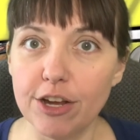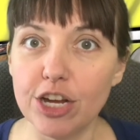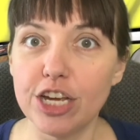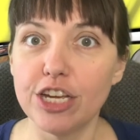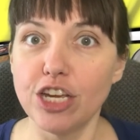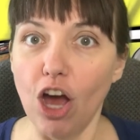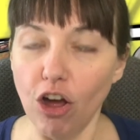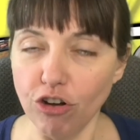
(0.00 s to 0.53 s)

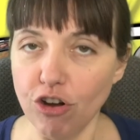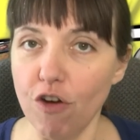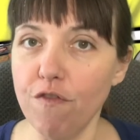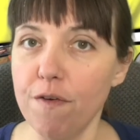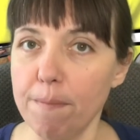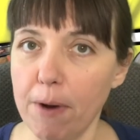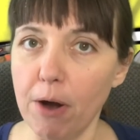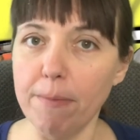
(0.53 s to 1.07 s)
Y'all know
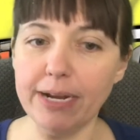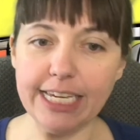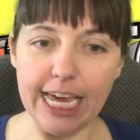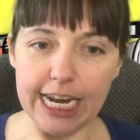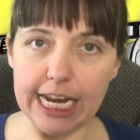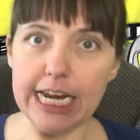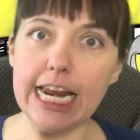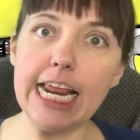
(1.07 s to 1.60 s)
from
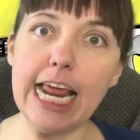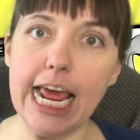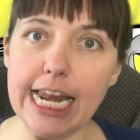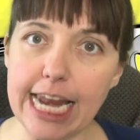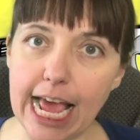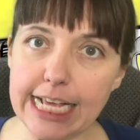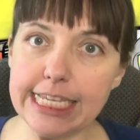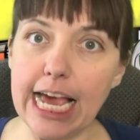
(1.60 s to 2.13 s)
Armageddon, and
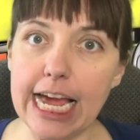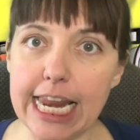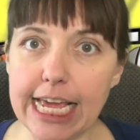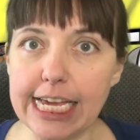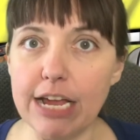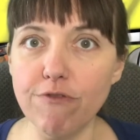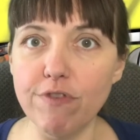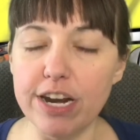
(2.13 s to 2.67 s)
that's how they
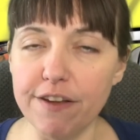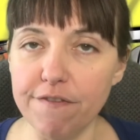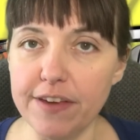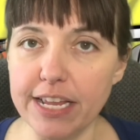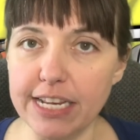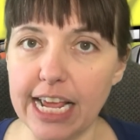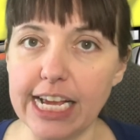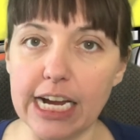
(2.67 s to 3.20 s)
get rid of
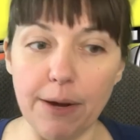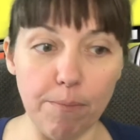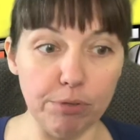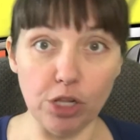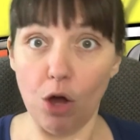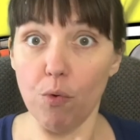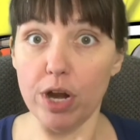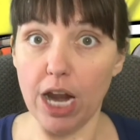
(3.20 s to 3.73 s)
it. They're going to
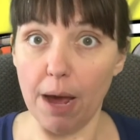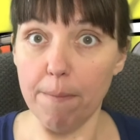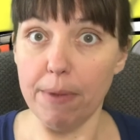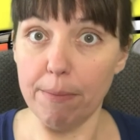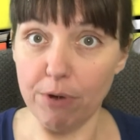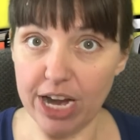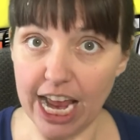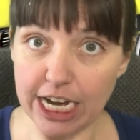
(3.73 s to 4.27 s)
blow it up.
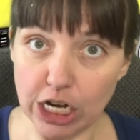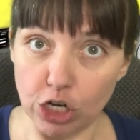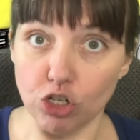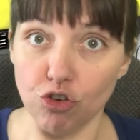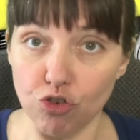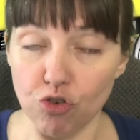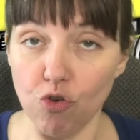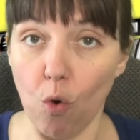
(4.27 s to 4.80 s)
Remember, he had
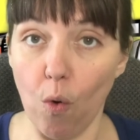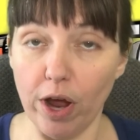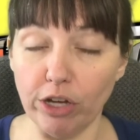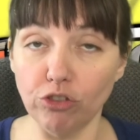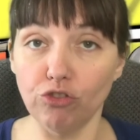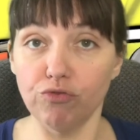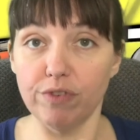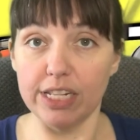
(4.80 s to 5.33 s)
to oil
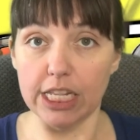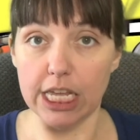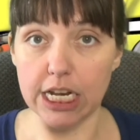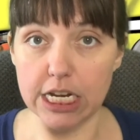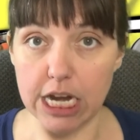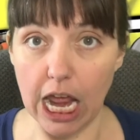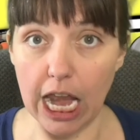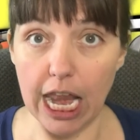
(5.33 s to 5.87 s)
drill it,
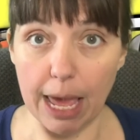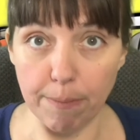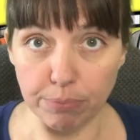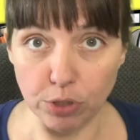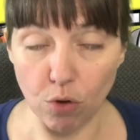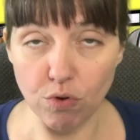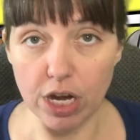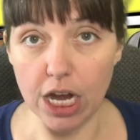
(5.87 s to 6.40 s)
and then they
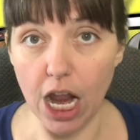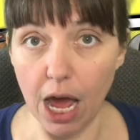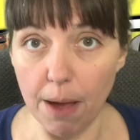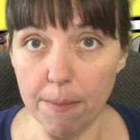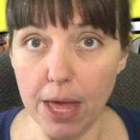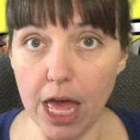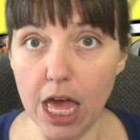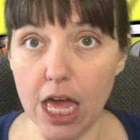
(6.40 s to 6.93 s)
blowed it
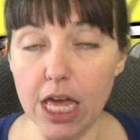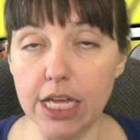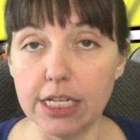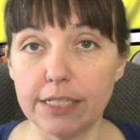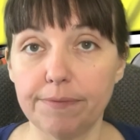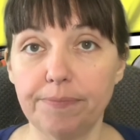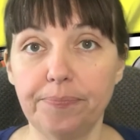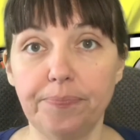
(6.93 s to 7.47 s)
up.
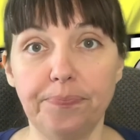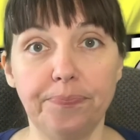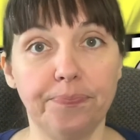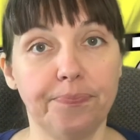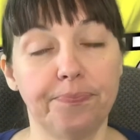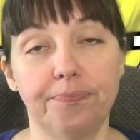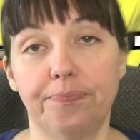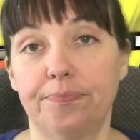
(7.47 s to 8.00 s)

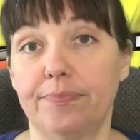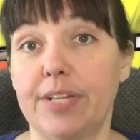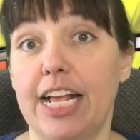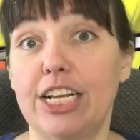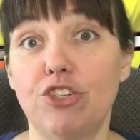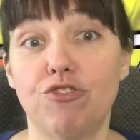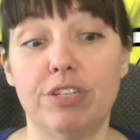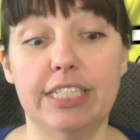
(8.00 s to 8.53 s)

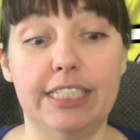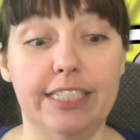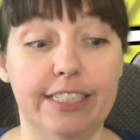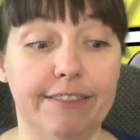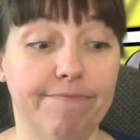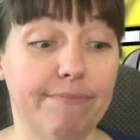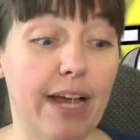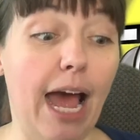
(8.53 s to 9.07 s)

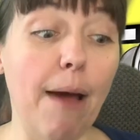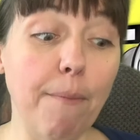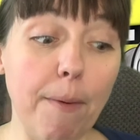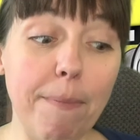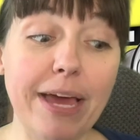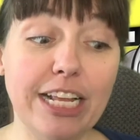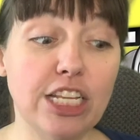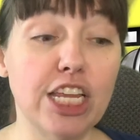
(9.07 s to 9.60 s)
Interesting. I'm going to
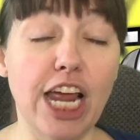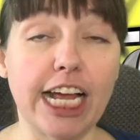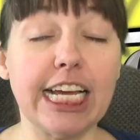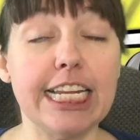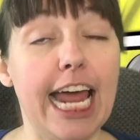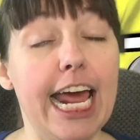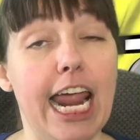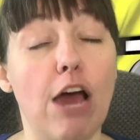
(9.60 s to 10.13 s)
be
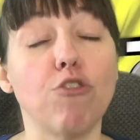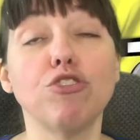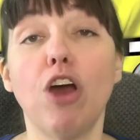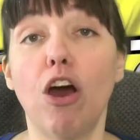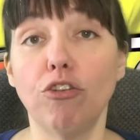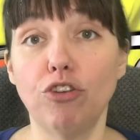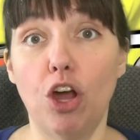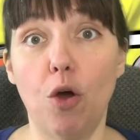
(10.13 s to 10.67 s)
checking that out.
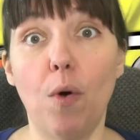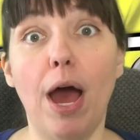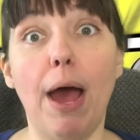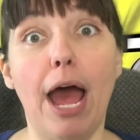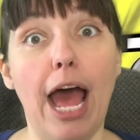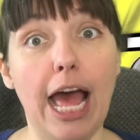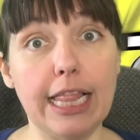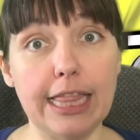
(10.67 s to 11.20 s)
Y'all know
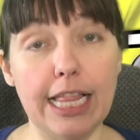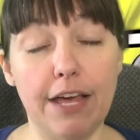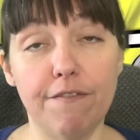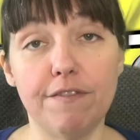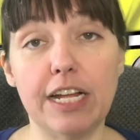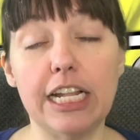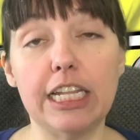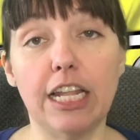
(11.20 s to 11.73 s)

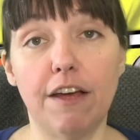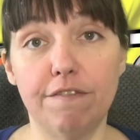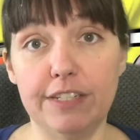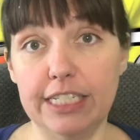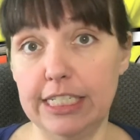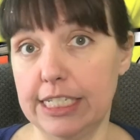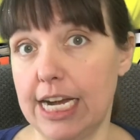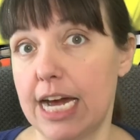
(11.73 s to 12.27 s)
I love
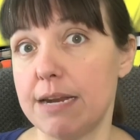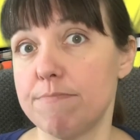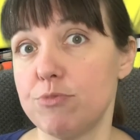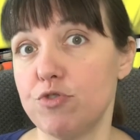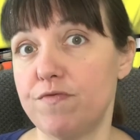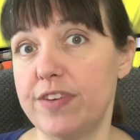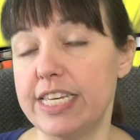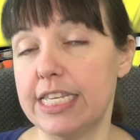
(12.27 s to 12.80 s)
these kind of
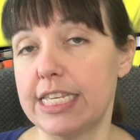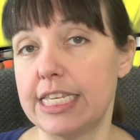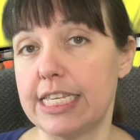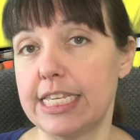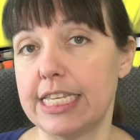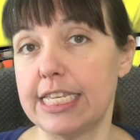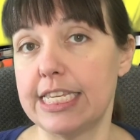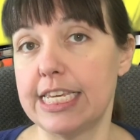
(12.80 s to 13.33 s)

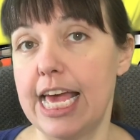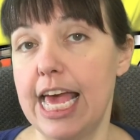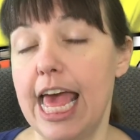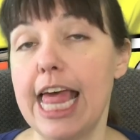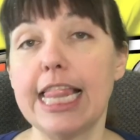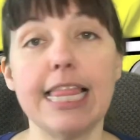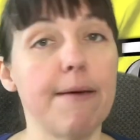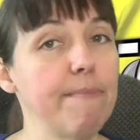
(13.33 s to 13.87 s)
movies.
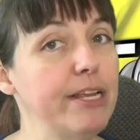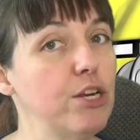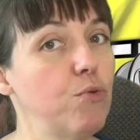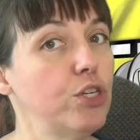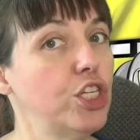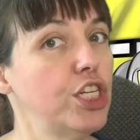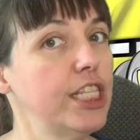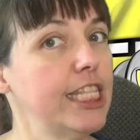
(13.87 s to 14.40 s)
Let me know
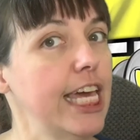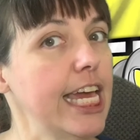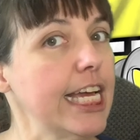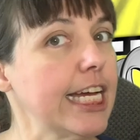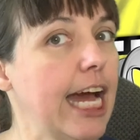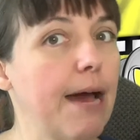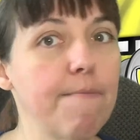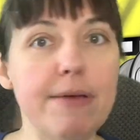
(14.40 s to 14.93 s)
what you think.
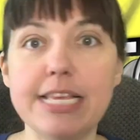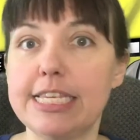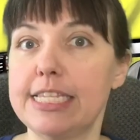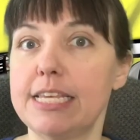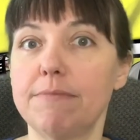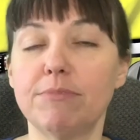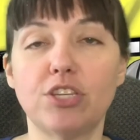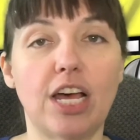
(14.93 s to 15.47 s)
Comments,
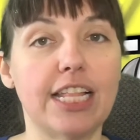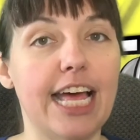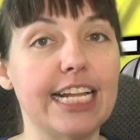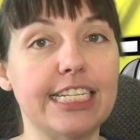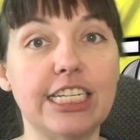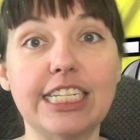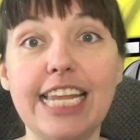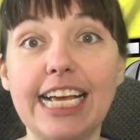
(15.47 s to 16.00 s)
thumbs, all that.
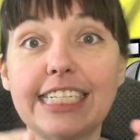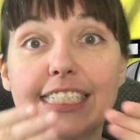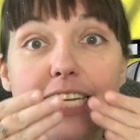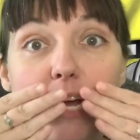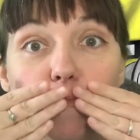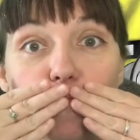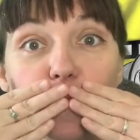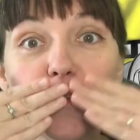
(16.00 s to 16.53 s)
Till next
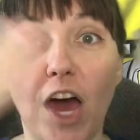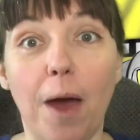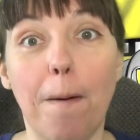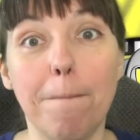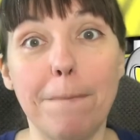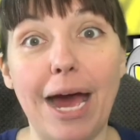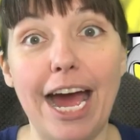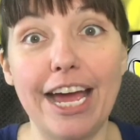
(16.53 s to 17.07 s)
time.
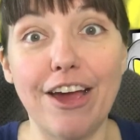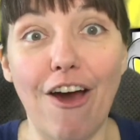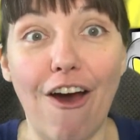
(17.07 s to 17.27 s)
Bye.